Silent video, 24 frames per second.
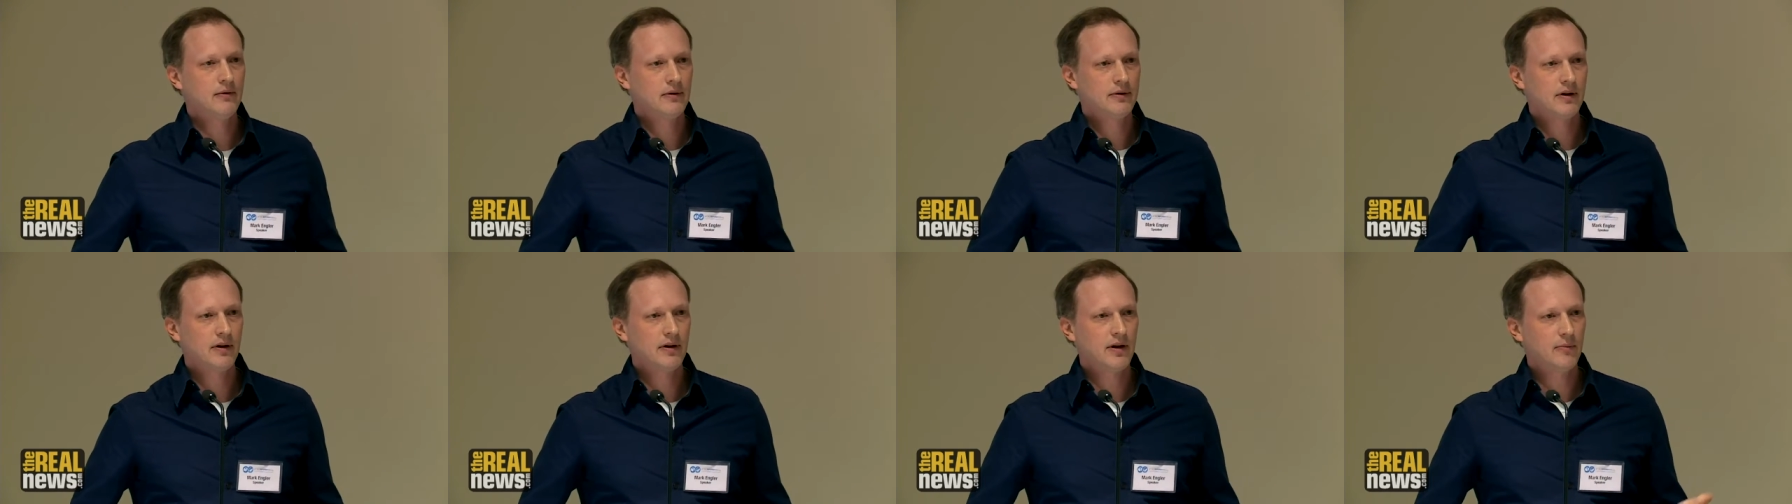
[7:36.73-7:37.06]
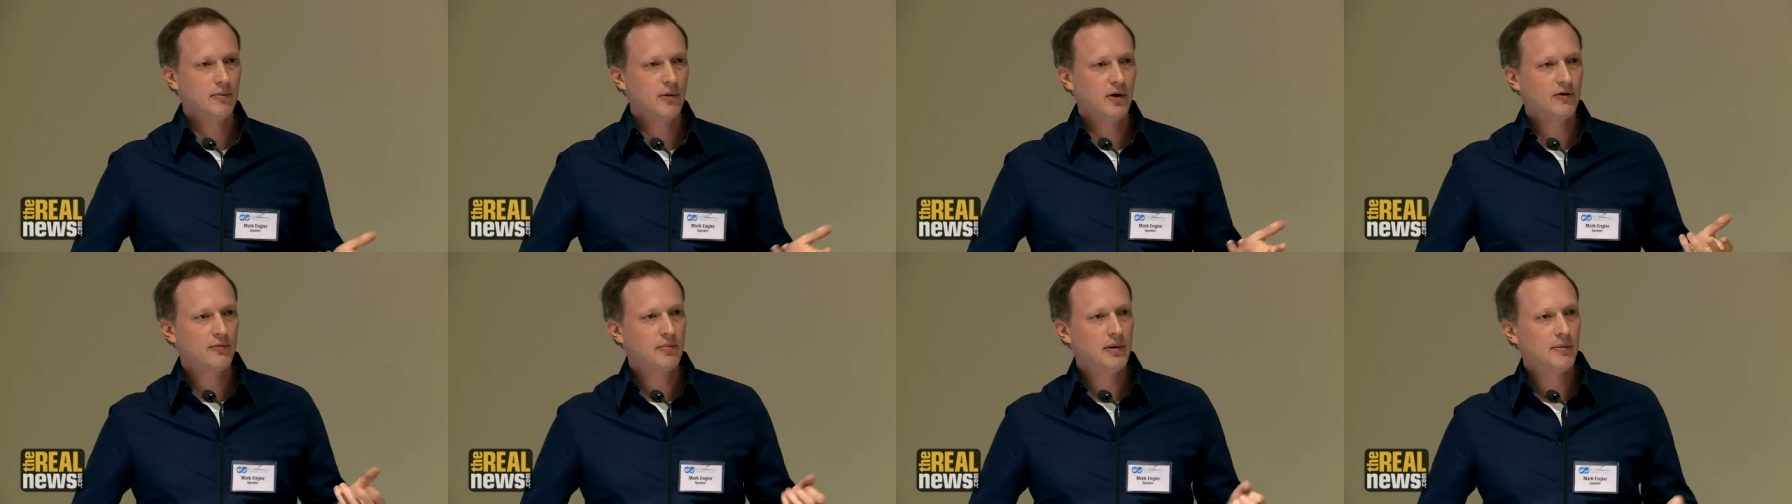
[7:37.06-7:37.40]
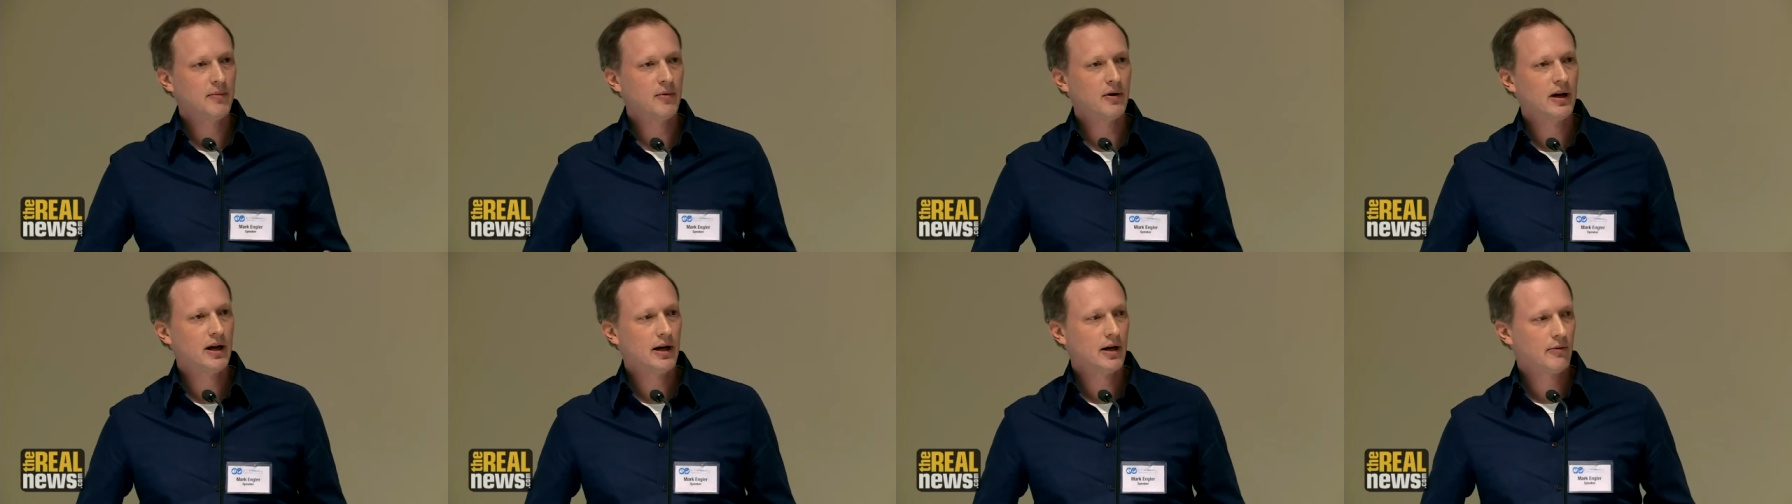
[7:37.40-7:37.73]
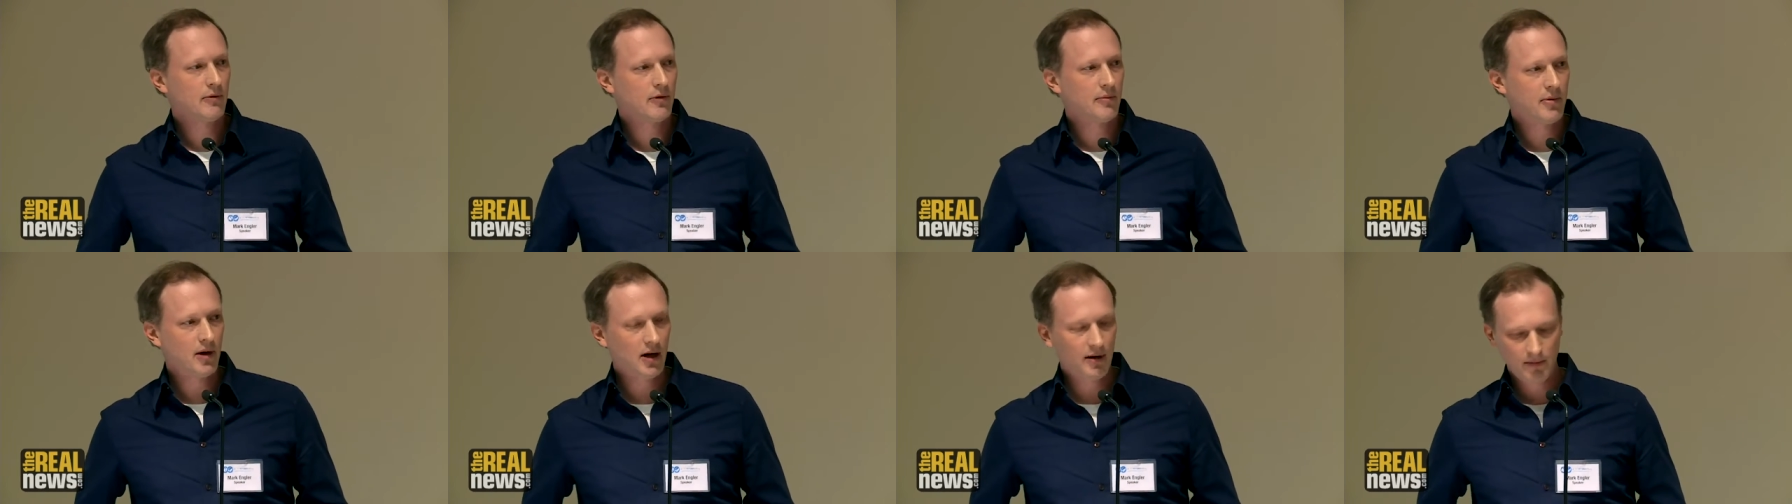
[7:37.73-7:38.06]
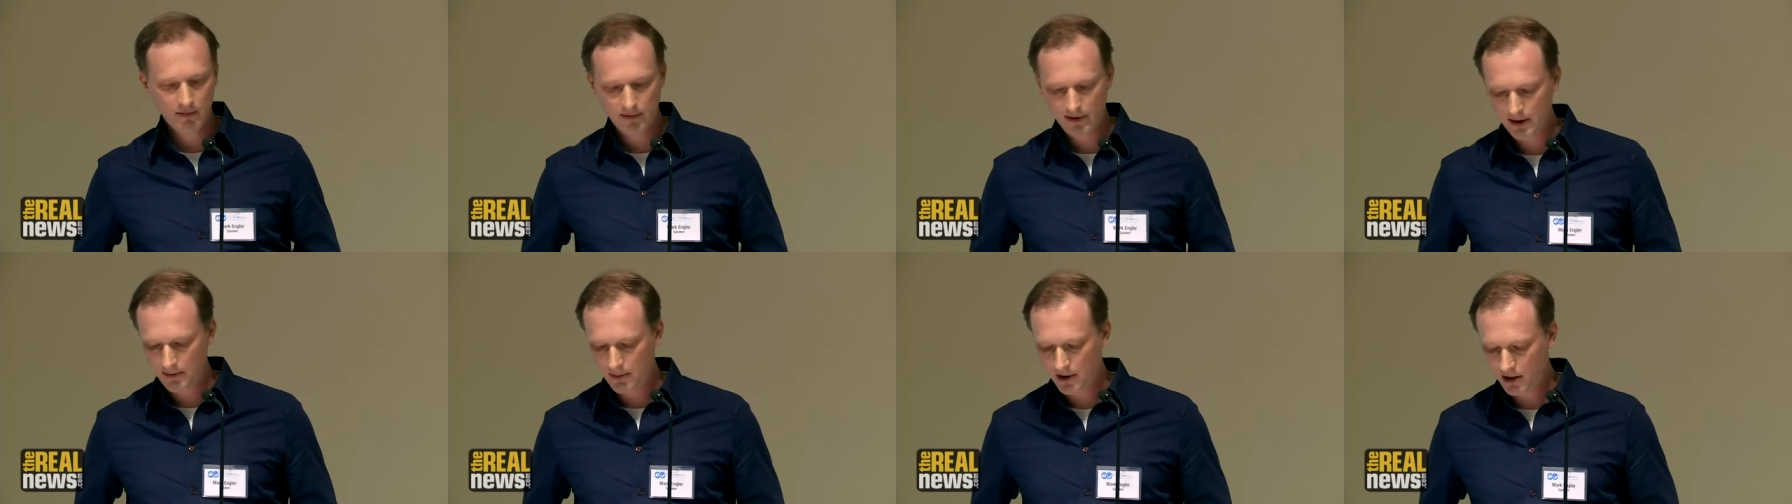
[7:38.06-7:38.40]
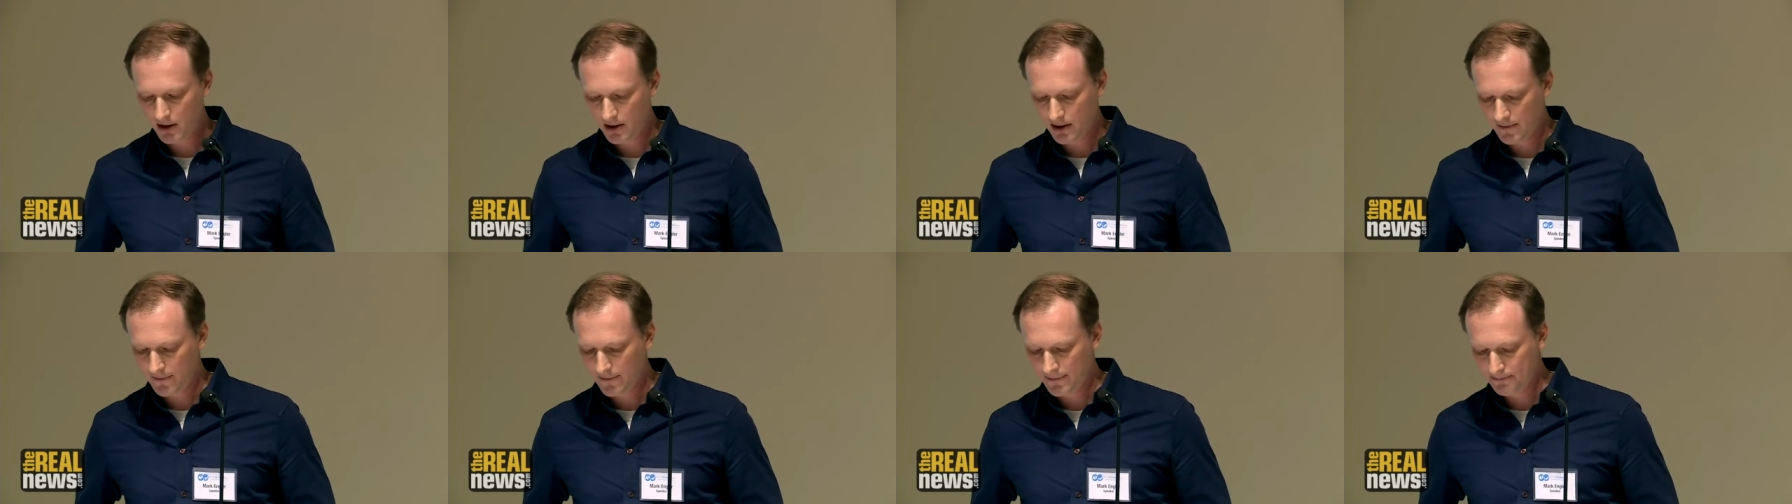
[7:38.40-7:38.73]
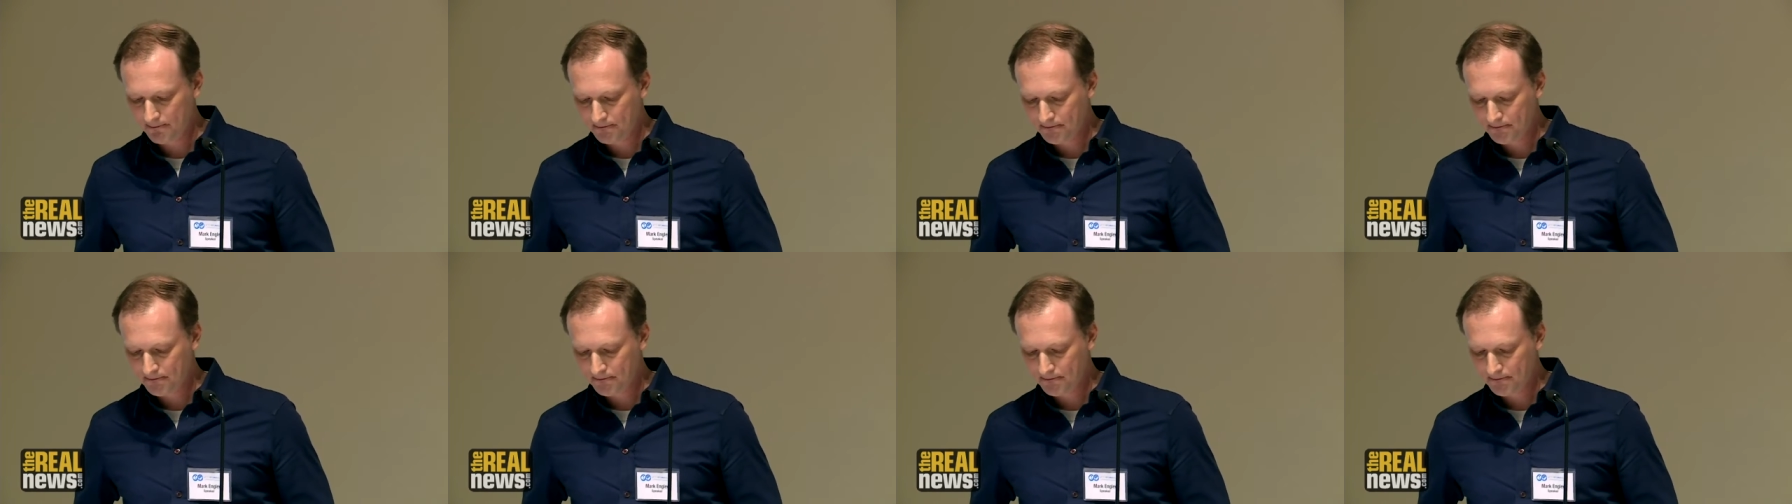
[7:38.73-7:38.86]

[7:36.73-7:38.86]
which I think most people here were probably a part of.